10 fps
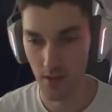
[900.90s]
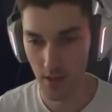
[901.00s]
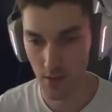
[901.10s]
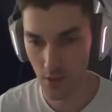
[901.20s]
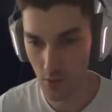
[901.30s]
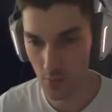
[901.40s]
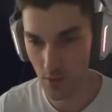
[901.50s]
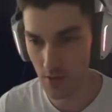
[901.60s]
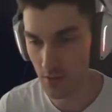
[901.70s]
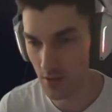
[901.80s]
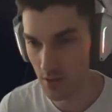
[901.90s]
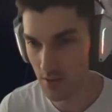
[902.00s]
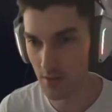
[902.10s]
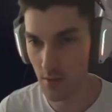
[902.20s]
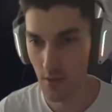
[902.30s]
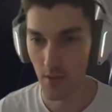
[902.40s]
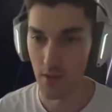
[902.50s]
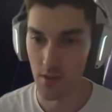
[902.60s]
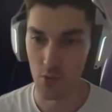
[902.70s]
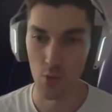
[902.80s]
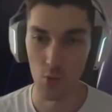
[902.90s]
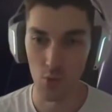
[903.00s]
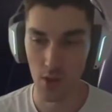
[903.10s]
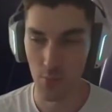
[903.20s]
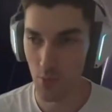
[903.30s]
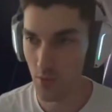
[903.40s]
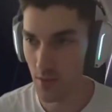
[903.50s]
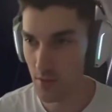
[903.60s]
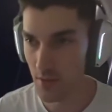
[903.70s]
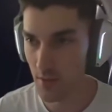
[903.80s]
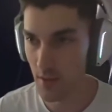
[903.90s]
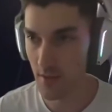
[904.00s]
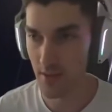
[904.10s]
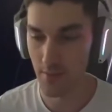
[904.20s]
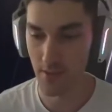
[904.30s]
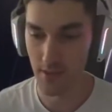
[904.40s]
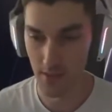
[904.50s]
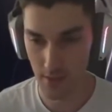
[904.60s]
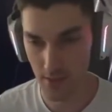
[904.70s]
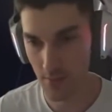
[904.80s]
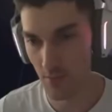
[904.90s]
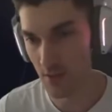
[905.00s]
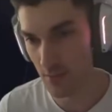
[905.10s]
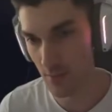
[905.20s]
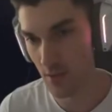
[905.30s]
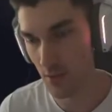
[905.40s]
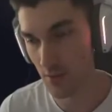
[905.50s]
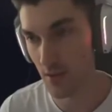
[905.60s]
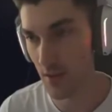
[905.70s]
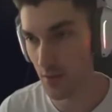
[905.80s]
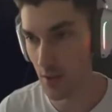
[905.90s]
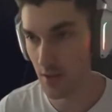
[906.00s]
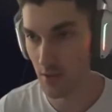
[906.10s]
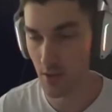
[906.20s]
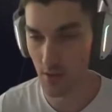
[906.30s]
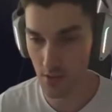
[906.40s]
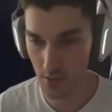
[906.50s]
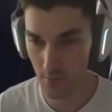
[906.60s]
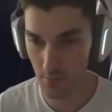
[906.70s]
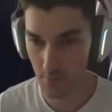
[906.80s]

and current price changes is all quite important, and I think this can definitely be used in trading strategies.